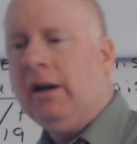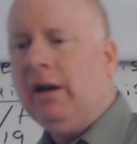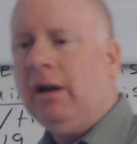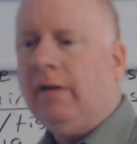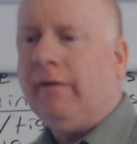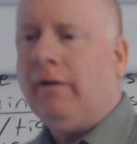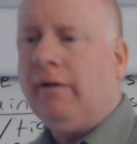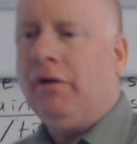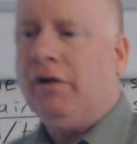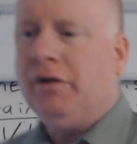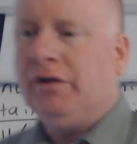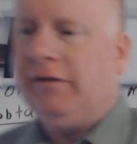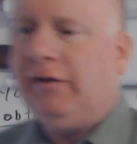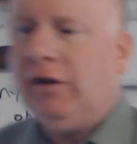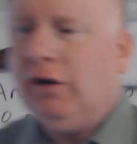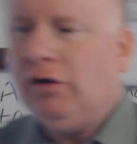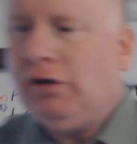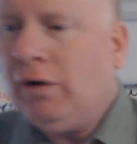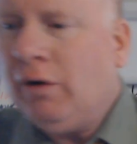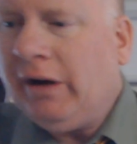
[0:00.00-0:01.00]
For those of you
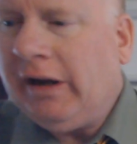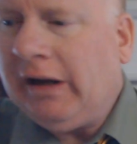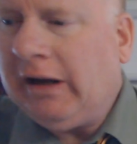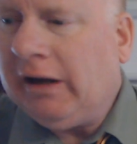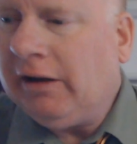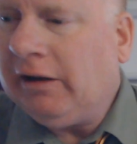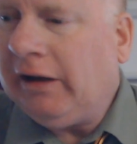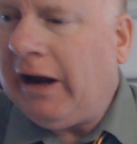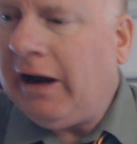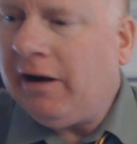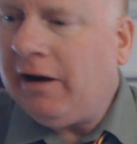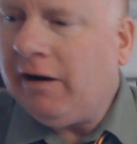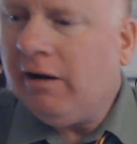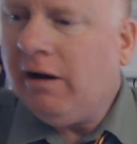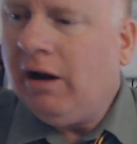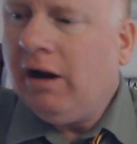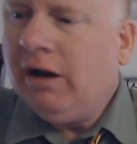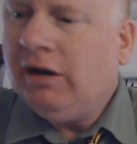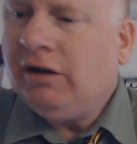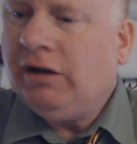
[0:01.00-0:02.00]
tuning in later,
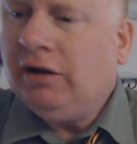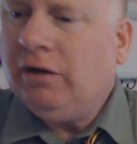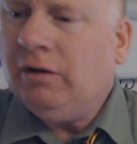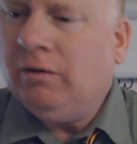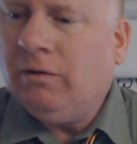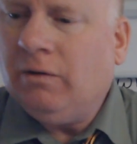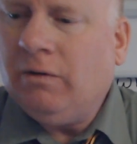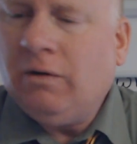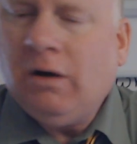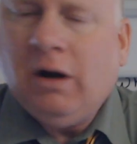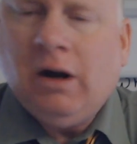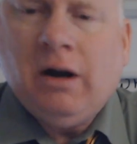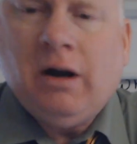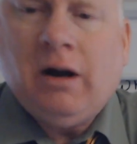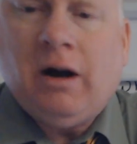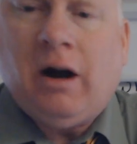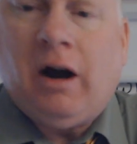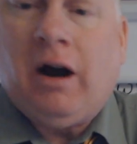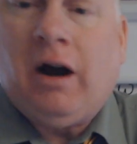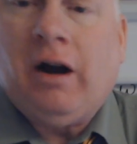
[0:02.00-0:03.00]
you
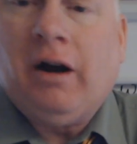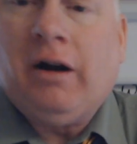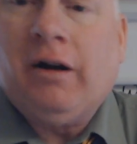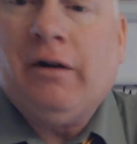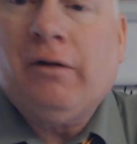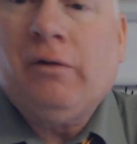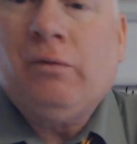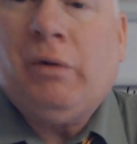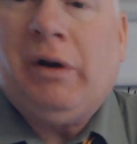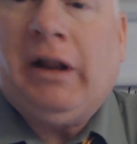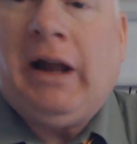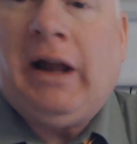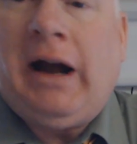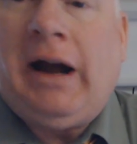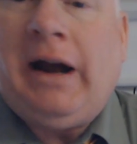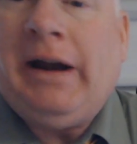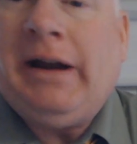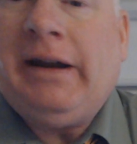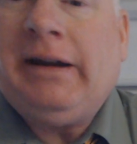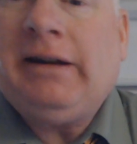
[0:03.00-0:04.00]
are
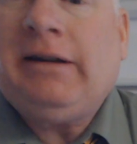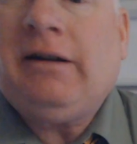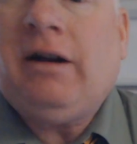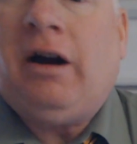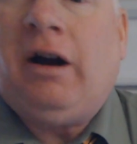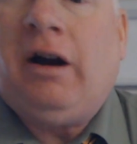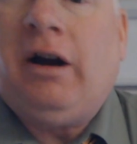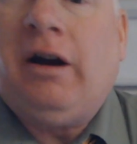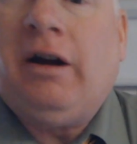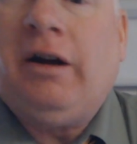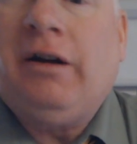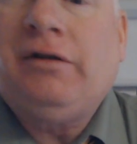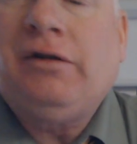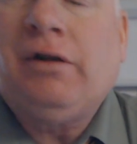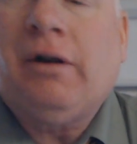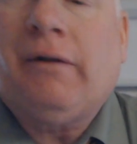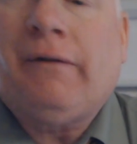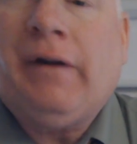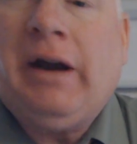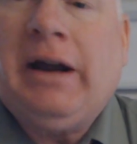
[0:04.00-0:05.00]
relying on your
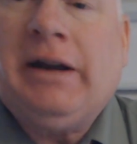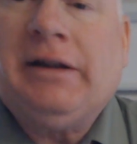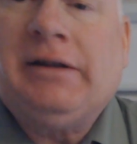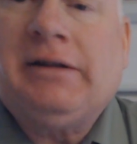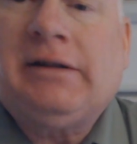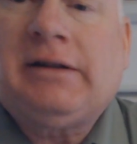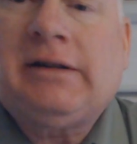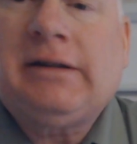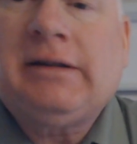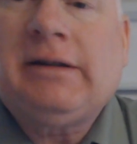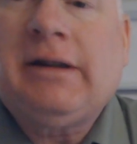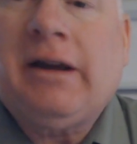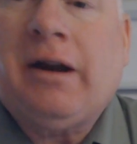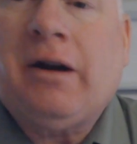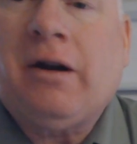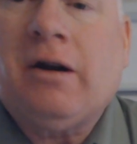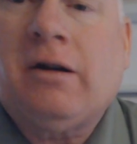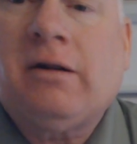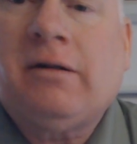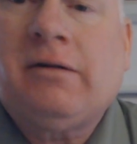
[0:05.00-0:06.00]
friends that
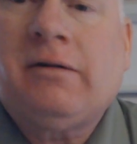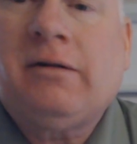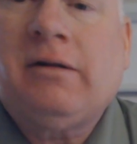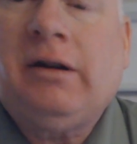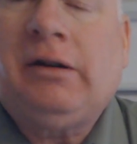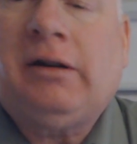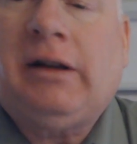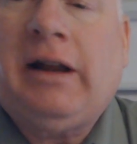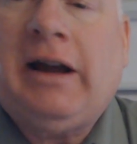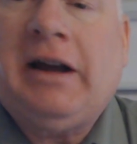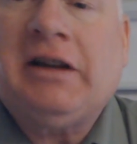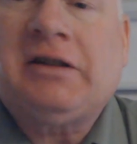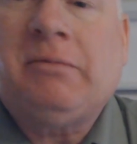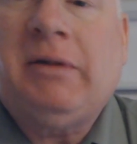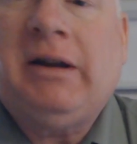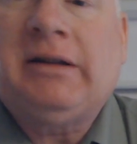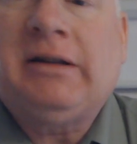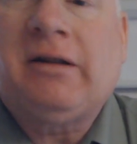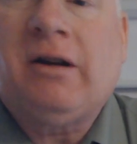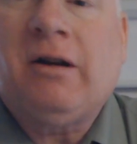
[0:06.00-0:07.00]
are and
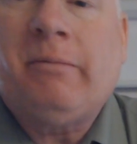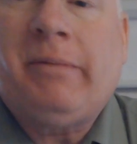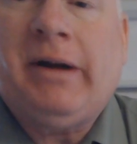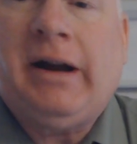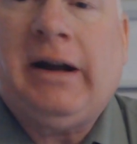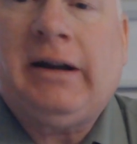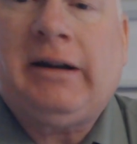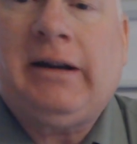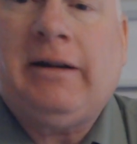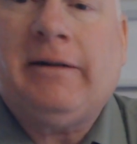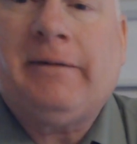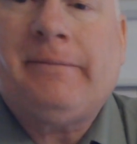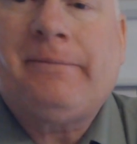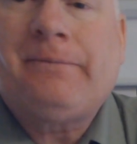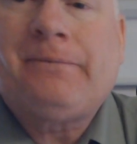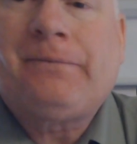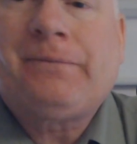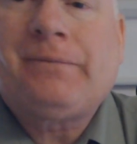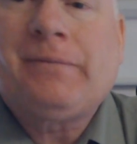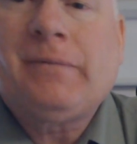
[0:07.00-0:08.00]
classmates that are back here.
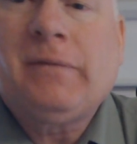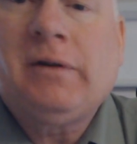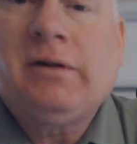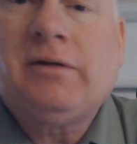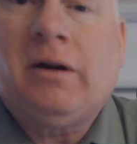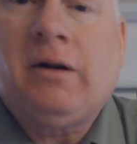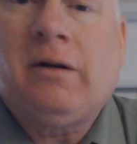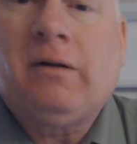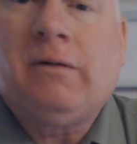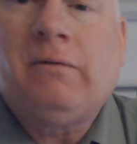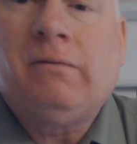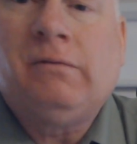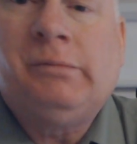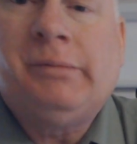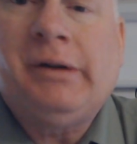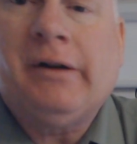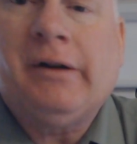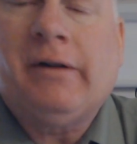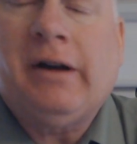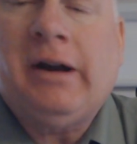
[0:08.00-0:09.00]
So we'll
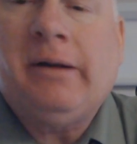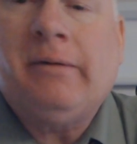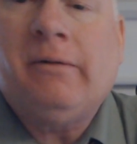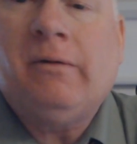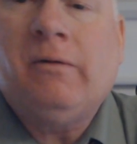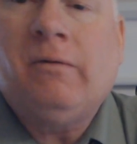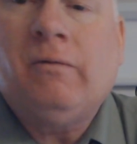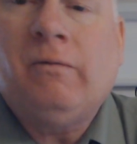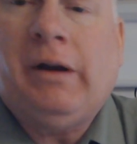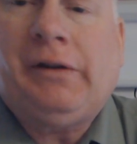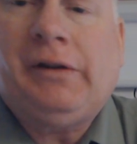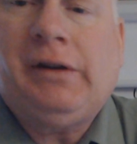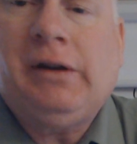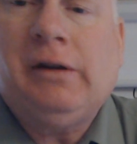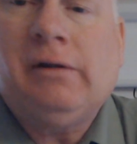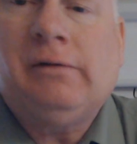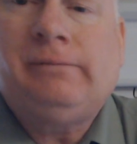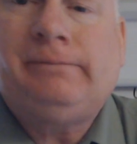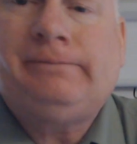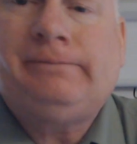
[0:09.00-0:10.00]
be right with you.